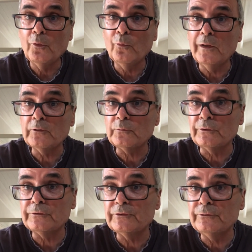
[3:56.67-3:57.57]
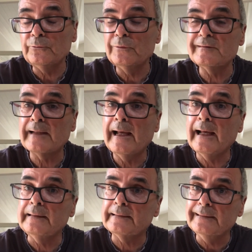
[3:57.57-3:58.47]
World War II was,
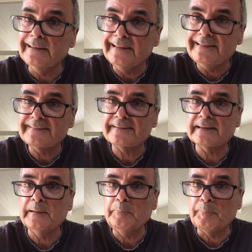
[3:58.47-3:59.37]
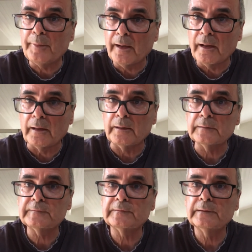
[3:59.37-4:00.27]
at least in part,